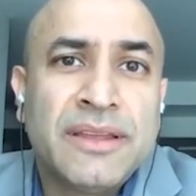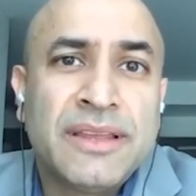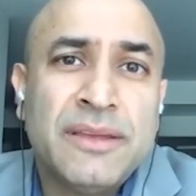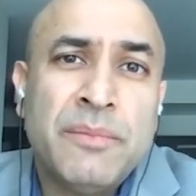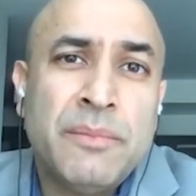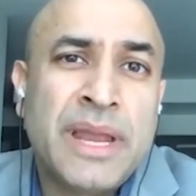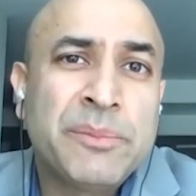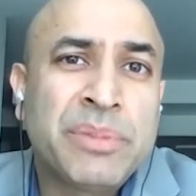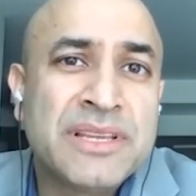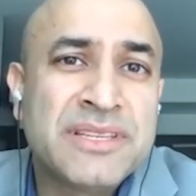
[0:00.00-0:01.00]
many
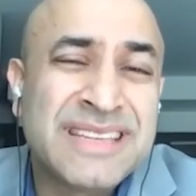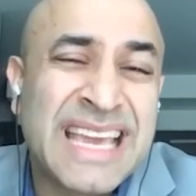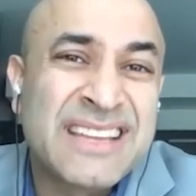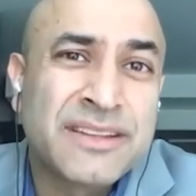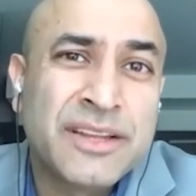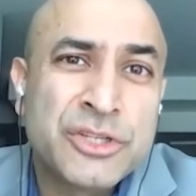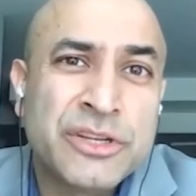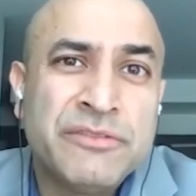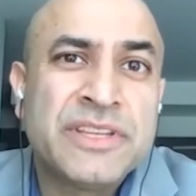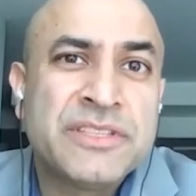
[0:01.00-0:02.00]
places cancellation
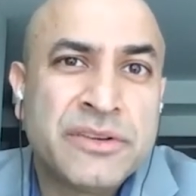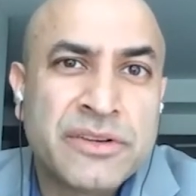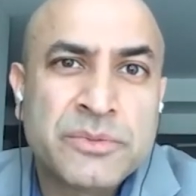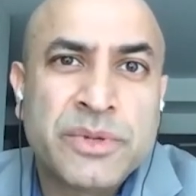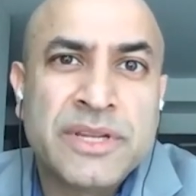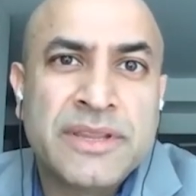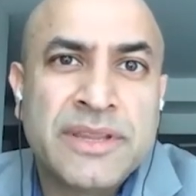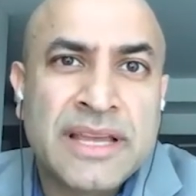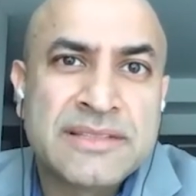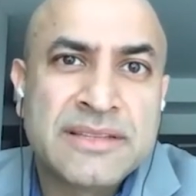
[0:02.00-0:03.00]
of visitors. We did
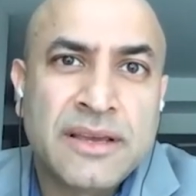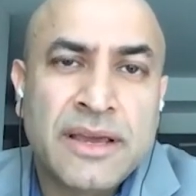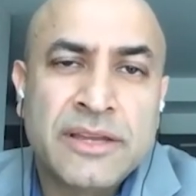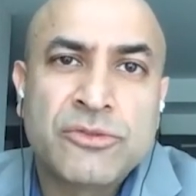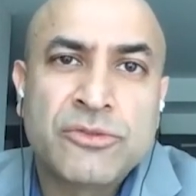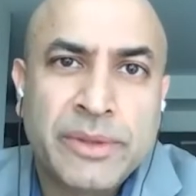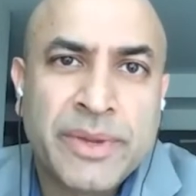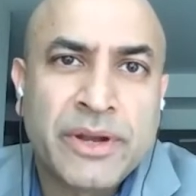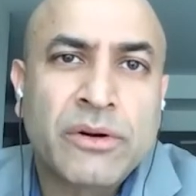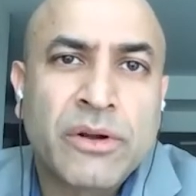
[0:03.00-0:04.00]
that at Trillium
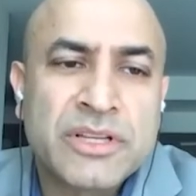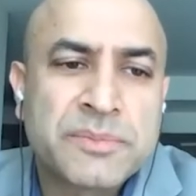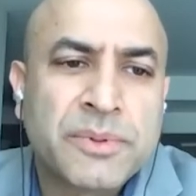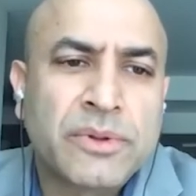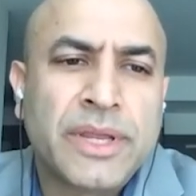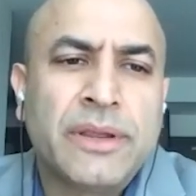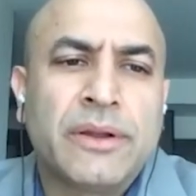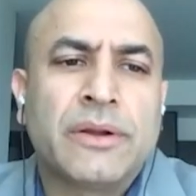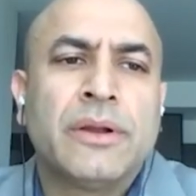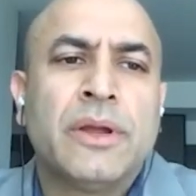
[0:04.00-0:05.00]
at our hospital
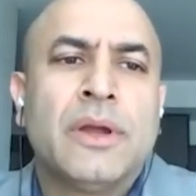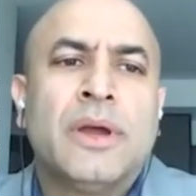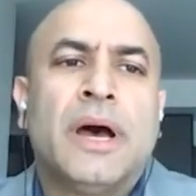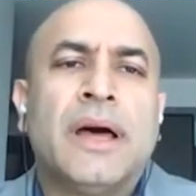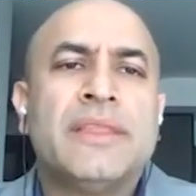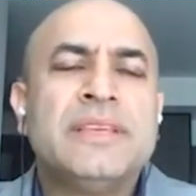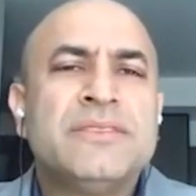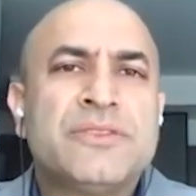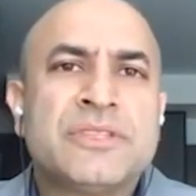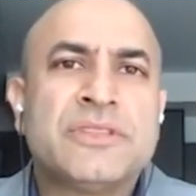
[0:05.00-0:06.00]
here. These
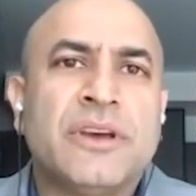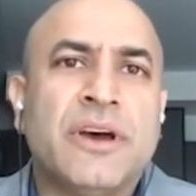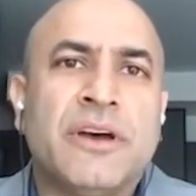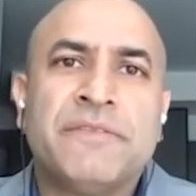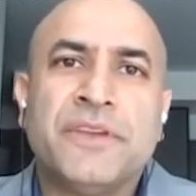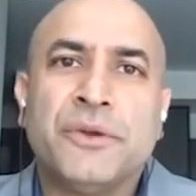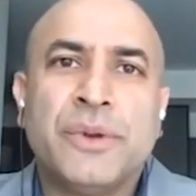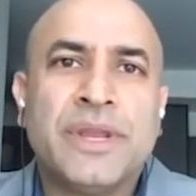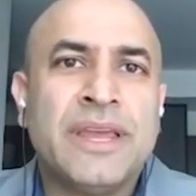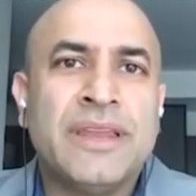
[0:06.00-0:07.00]
are just a few,
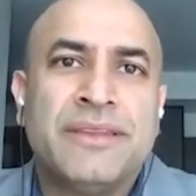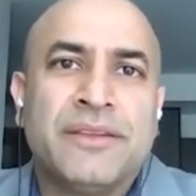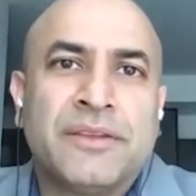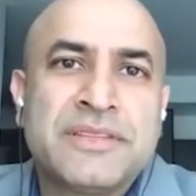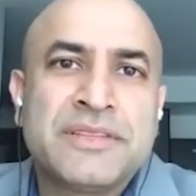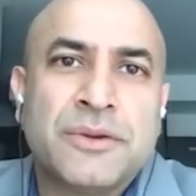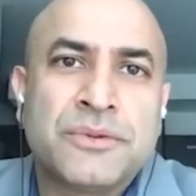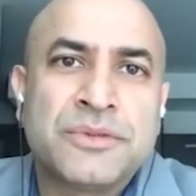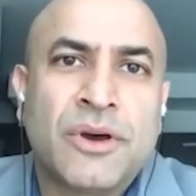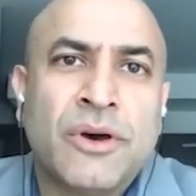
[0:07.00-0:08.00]
and the list
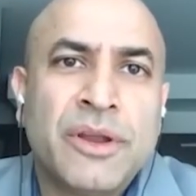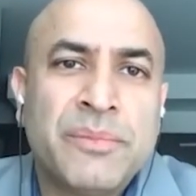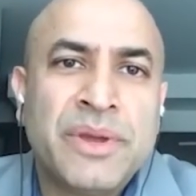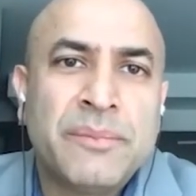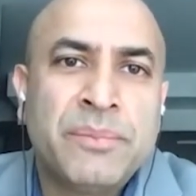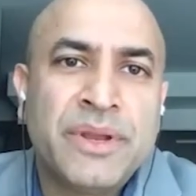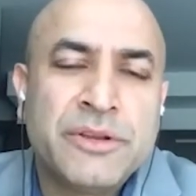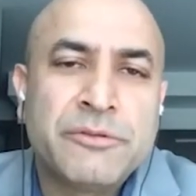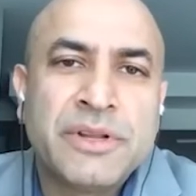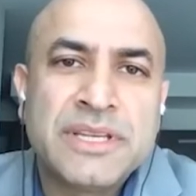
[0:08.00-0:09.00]
goes on, but
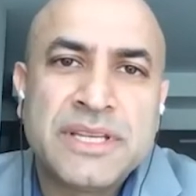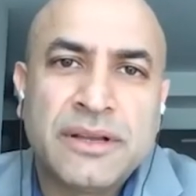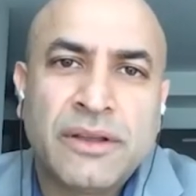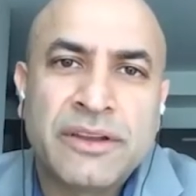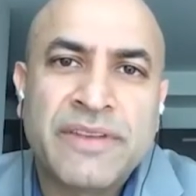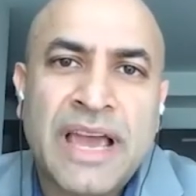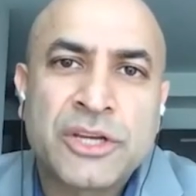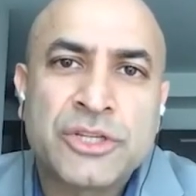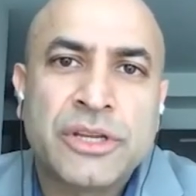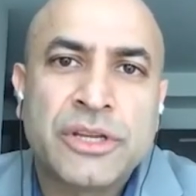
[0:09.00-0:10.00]
you're really seeing a lot of
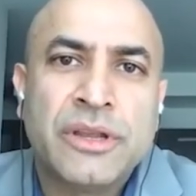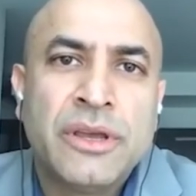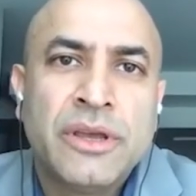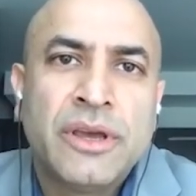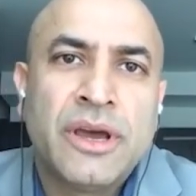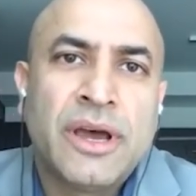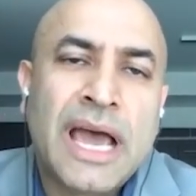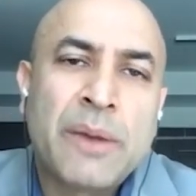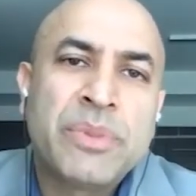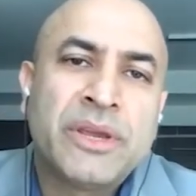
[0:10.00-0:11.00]
action
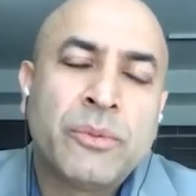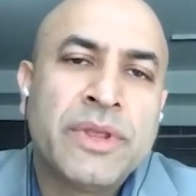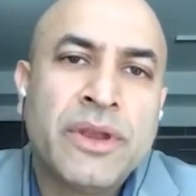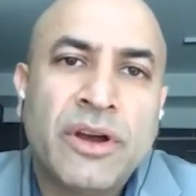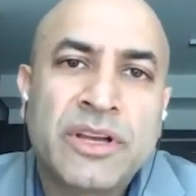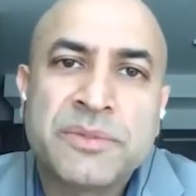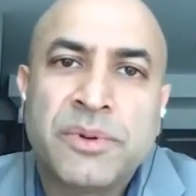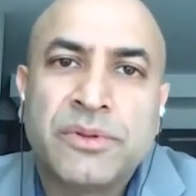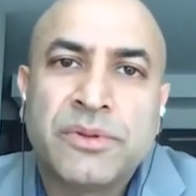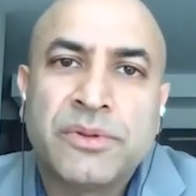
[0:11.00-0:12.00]
happening within
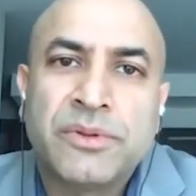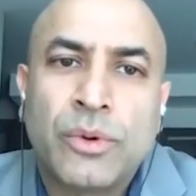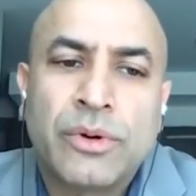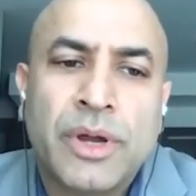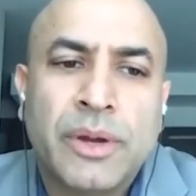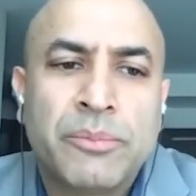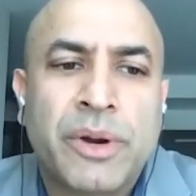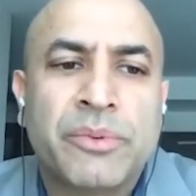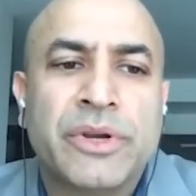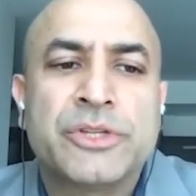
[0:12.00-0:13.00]
hospitals for
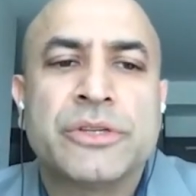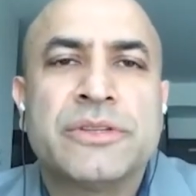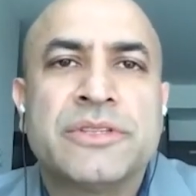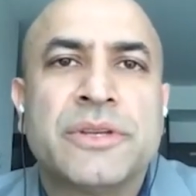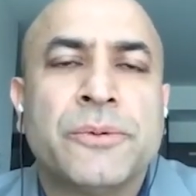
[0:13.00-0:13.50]
preparation. So